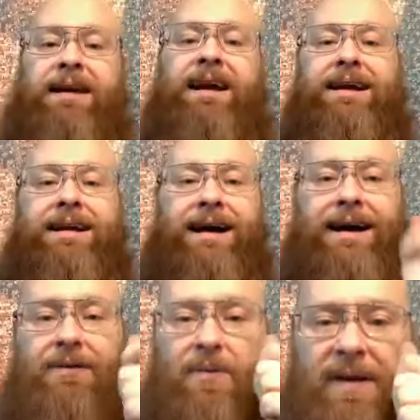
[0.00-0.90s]
uh,
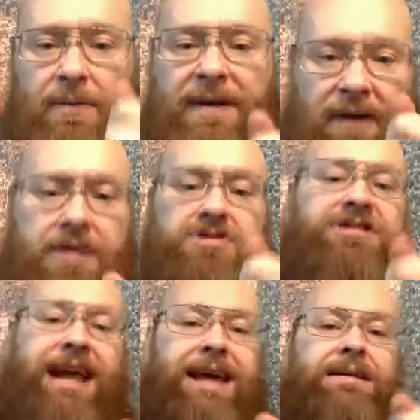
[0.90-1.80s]
we, we
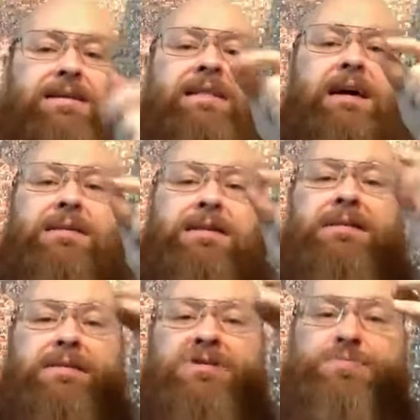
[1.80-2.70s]
understand that, that
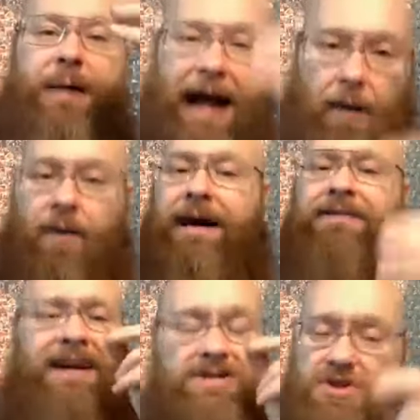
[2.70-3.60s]
there's power. I've
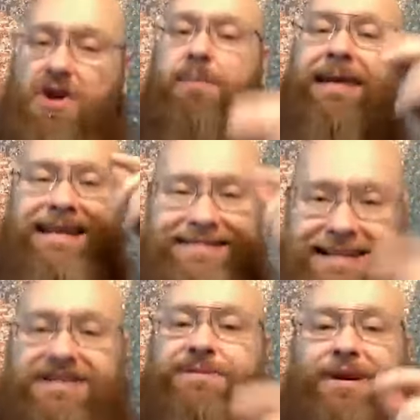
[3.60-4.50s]
had so many
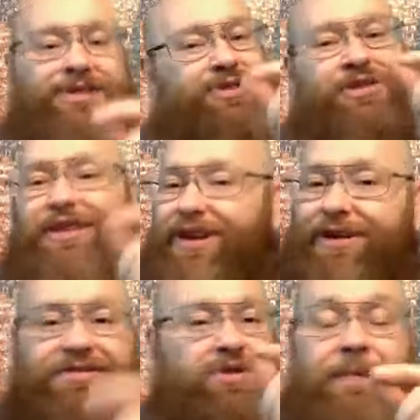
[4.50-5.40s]
testimonies over the year of
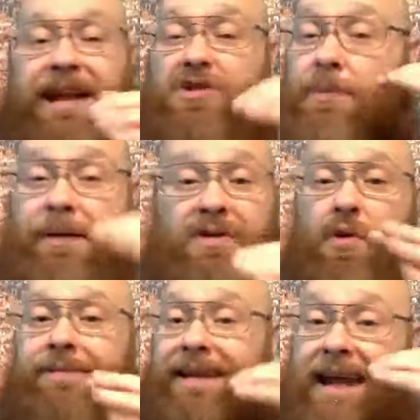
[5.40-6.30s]
supernatural breakthrough in
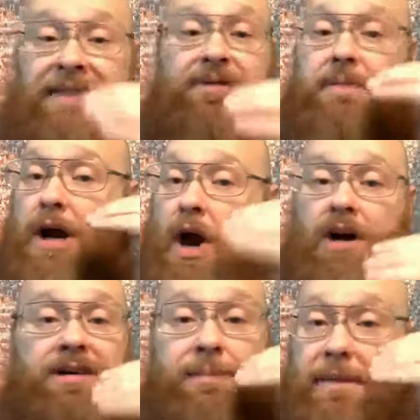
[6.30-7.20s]
my life and my call
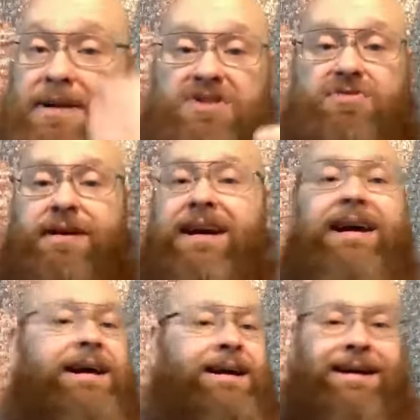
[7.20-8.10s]
and my ministry
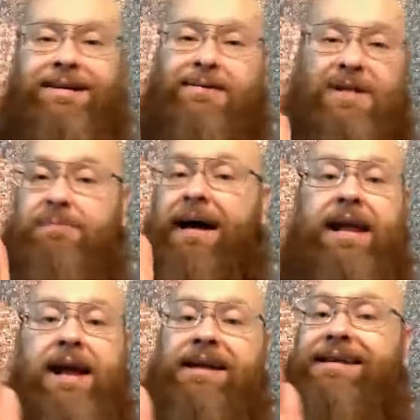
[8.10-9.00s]
uh, with money
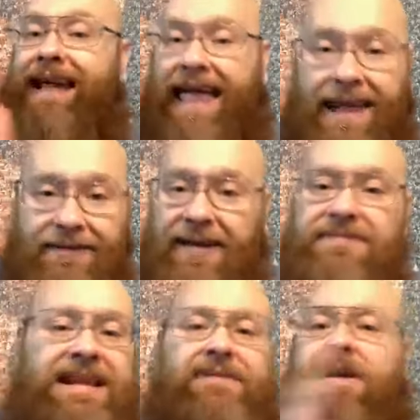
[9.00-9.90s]
I didn't have. I've
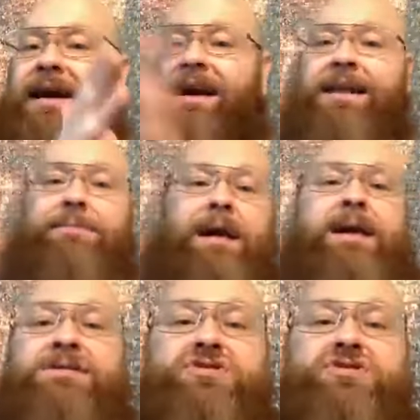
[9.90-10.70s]
never had any money to start